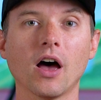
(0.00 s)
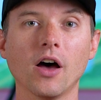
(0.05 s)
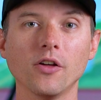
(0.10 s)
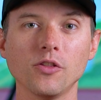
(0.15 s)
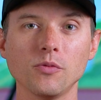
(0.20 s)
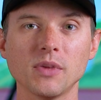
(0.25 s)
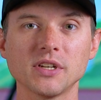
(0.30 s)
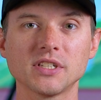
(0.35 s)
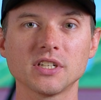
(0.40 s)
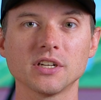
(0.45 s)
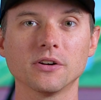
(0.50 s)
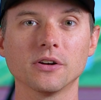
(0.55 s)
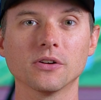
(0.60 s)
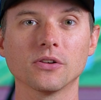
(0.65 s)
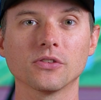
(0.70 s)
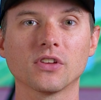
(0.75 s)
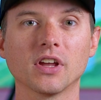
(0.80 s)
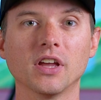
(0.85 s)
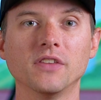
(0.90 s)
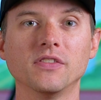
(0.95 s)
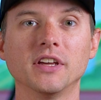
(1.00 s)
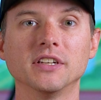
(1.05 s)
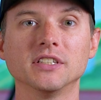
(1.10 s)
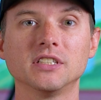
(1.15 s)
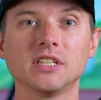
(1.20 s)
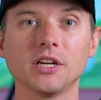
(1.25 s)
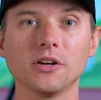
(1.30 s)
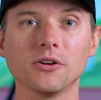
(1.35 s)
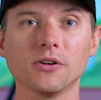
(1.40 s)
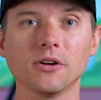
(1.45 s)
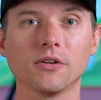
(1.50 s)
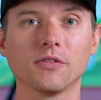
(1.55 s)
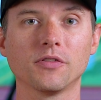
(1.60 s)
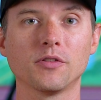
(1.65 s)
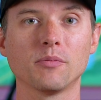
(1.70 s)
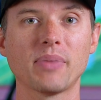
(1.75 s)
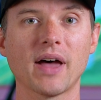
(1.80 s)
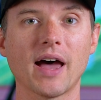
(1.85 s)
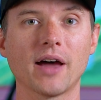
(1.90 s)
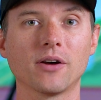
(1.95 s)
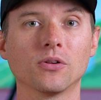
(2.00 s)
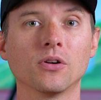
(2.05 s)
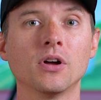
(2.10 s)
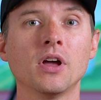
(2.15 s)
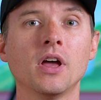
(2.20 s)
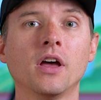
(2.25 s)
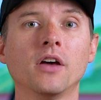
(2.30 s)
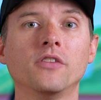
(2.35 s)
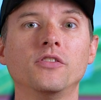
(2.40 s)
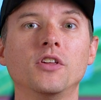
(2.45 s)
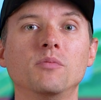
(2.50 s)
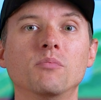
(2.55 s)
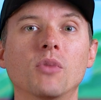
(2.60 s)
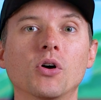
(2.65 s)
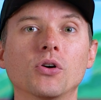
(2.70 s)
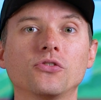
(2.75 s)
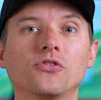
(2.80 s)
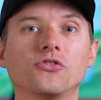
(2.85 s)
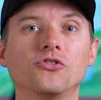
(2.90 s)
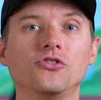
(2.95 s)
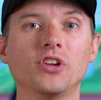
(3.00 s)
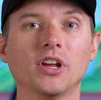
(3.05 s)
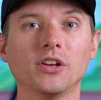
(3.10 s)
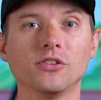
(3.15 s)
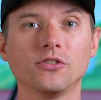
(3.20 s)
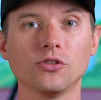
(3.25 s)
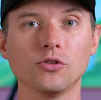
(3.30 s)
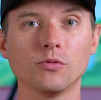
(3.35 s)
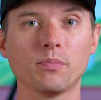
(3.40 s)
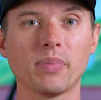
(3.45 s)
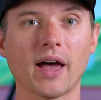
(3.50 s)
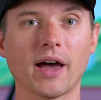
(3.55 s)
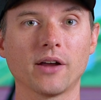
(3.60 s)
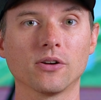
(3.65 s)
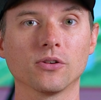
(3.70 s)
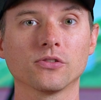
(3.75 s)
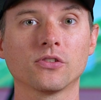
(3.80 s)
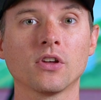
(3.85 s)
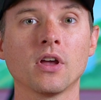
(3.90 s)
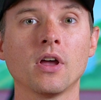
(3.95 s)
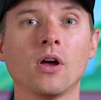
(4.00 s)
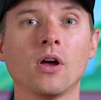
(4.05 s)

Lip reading: other materials in the interior of the paddle than most Gen 2 paddles,